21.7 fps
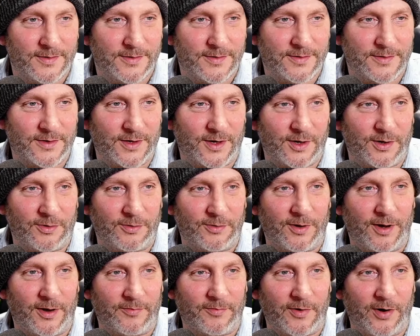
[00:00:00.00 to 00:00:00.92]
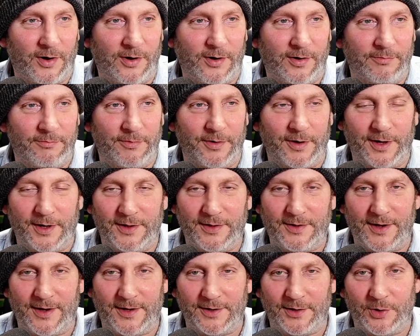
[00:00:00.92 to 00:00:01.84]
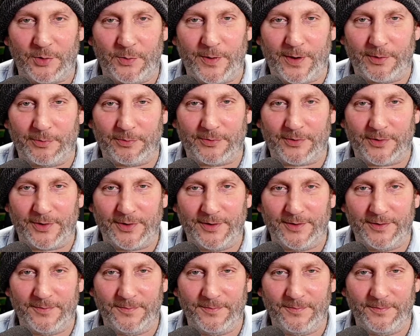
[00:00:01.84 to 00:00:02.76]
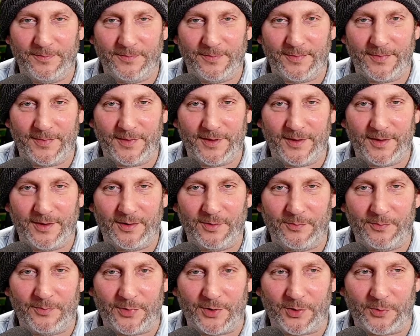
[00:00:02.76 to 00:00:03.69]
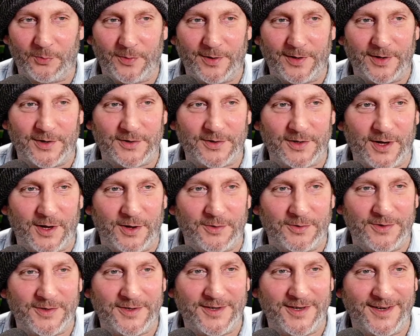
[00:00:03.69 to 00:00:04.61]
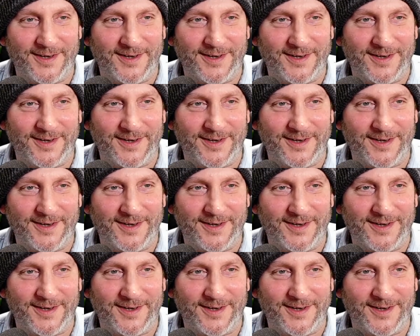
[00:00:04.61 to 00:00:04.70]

So I've got a really thin quilt, but the window's closed.